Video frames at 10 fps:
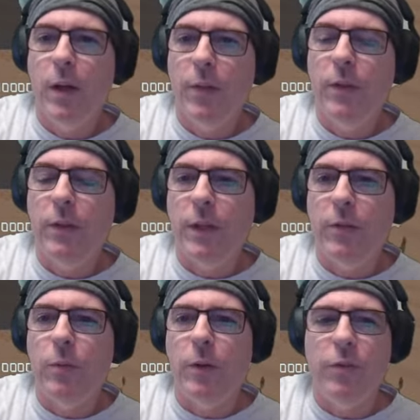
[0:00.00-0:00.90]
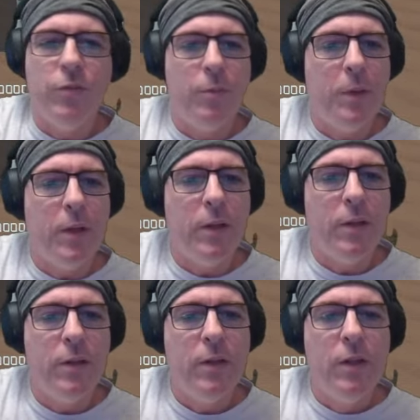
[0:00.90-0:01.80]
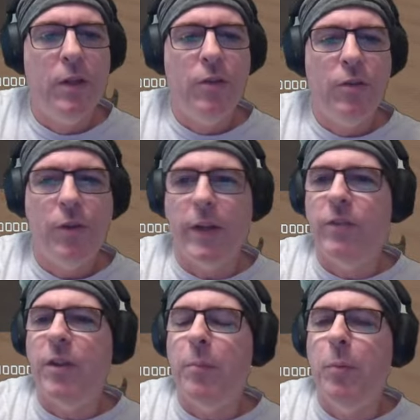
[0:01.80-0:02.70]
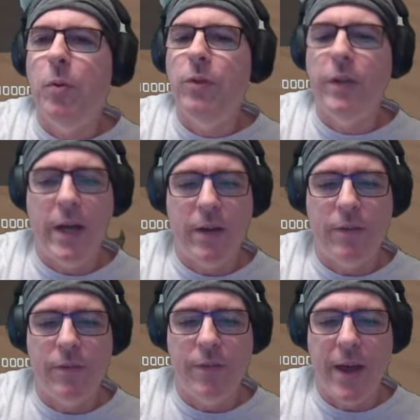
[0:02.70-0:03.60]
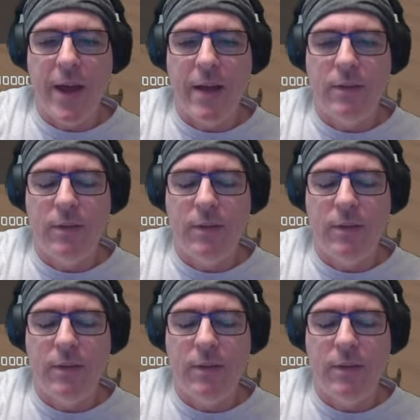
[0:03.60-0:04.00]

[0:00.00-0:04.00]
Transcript: I think that's what it used to be. So I guess they pulled it out of that.